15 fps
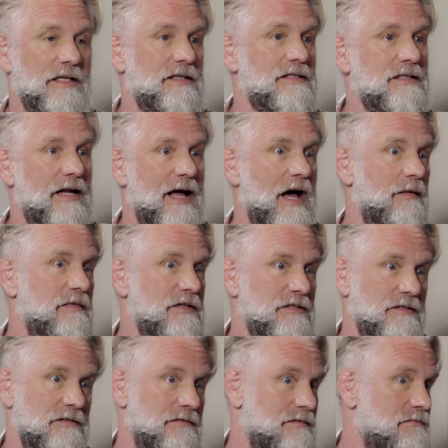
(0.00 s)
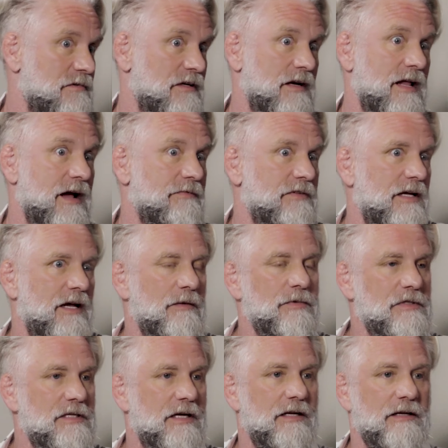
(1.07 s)
thing that's going to happen is you're going to have to
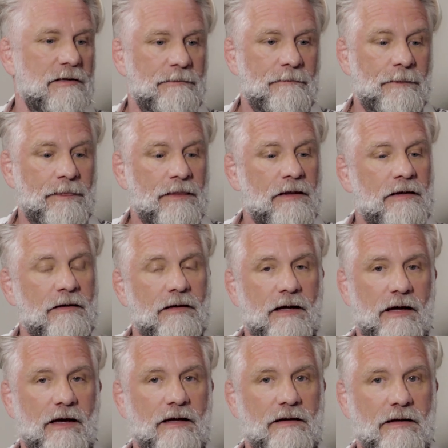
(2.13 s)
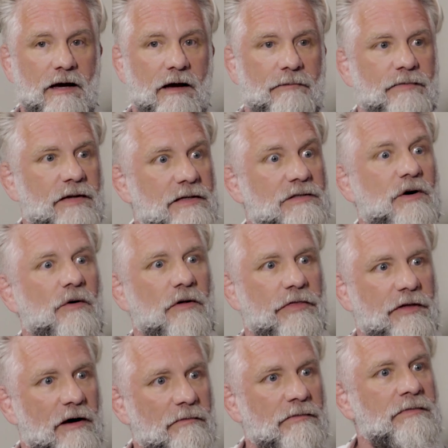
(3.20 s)
amputate it." And uh, his whole
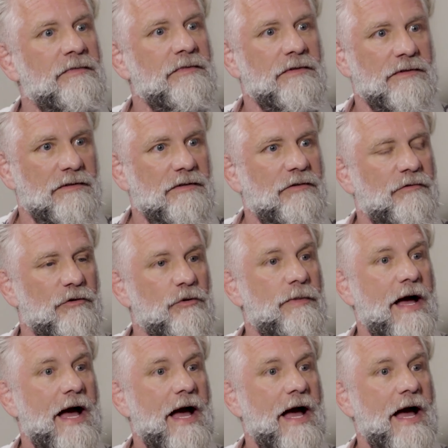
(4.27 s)
thumb grew